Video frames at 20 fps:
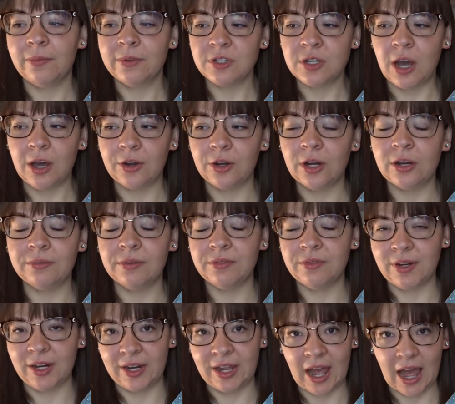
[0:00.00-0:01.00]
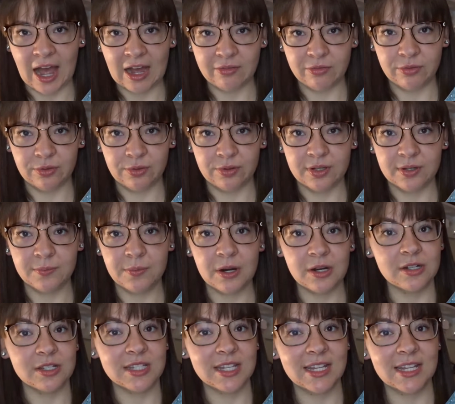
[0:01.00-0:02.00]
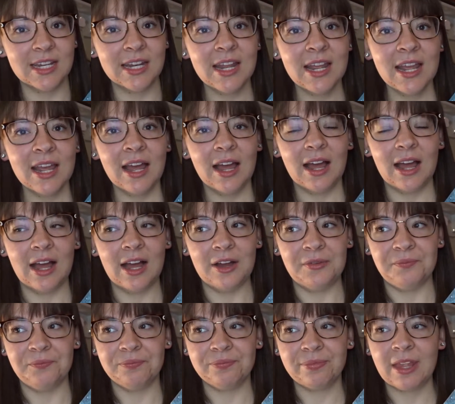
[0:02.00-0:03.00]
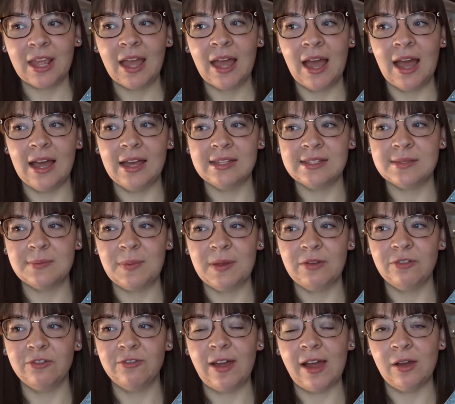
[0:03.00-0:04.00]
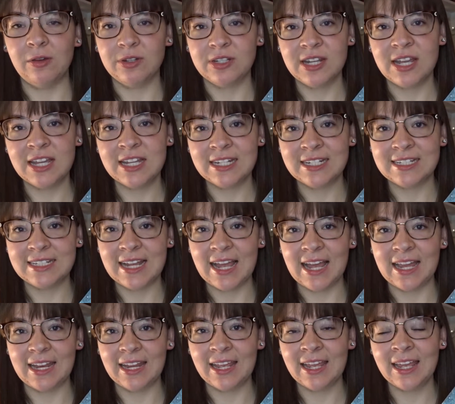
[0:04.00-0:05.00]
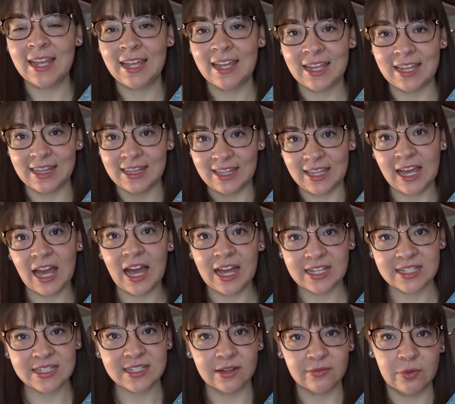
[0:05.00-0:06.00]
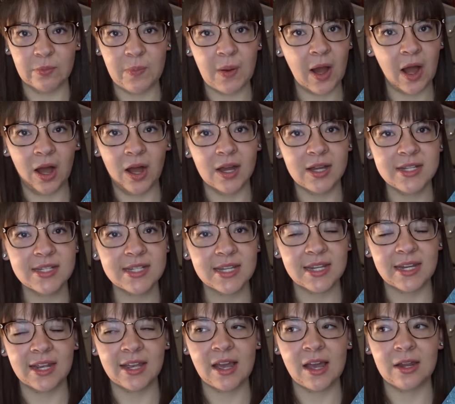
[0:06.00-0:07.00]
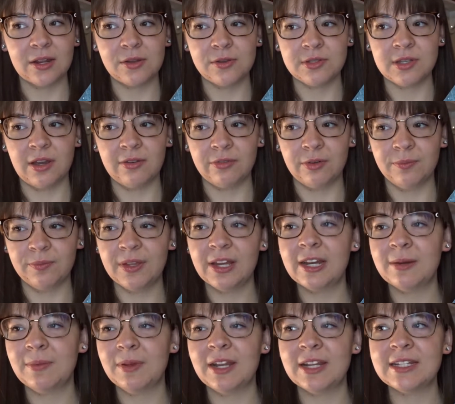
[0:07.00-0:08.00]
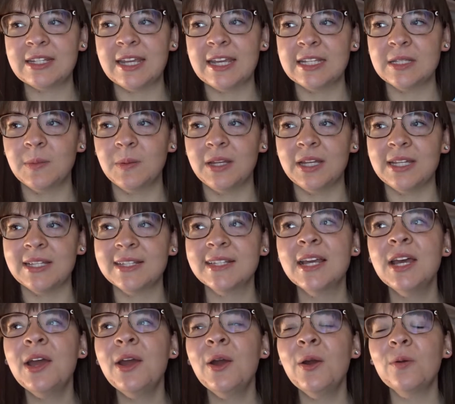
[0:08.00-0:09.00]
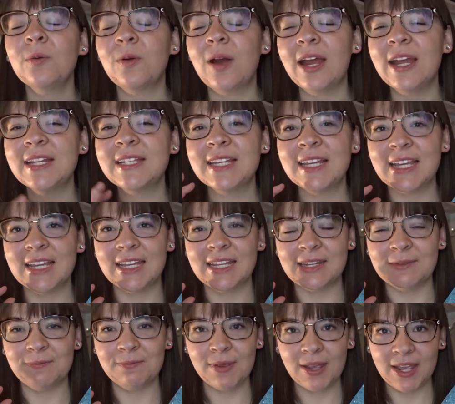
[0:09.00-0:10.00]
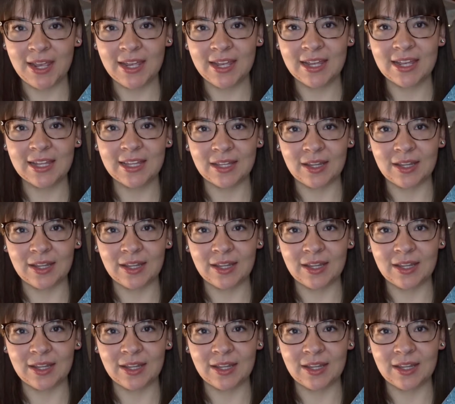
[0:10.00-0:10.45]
daughter of a very affluent person um, has been found dead in the ice of a pond, and it kind of goes off from there. But it takes place right in peak